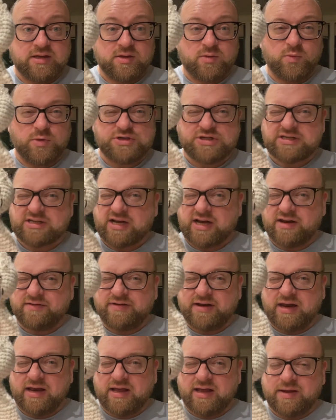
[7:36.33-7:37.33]
which is kind of
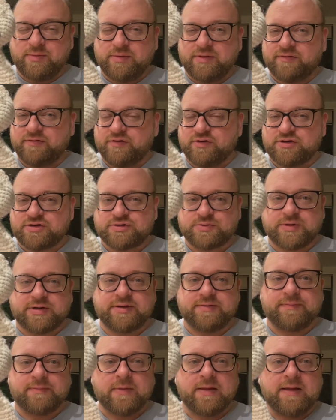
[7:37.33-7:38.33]
in line with the first
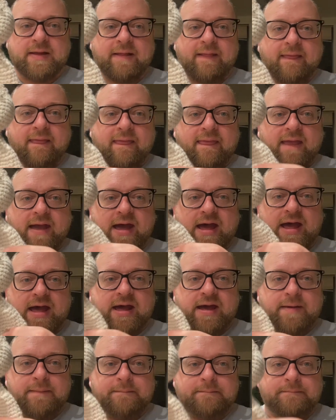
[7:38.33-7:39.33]
one.
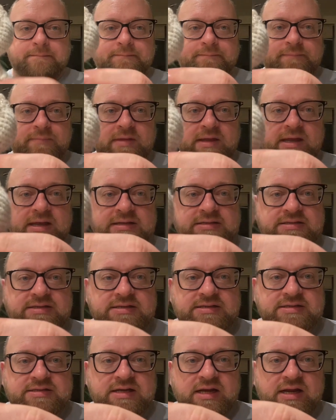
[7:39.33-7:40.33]
Um, it's a
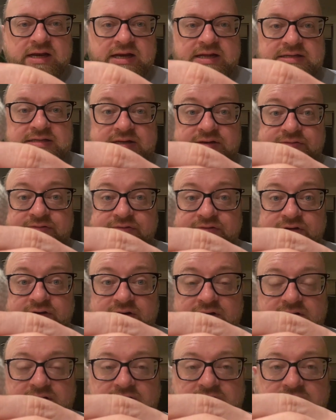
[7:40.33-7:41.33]
slightly
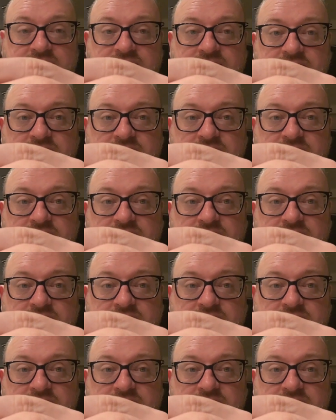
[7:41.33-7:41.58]
different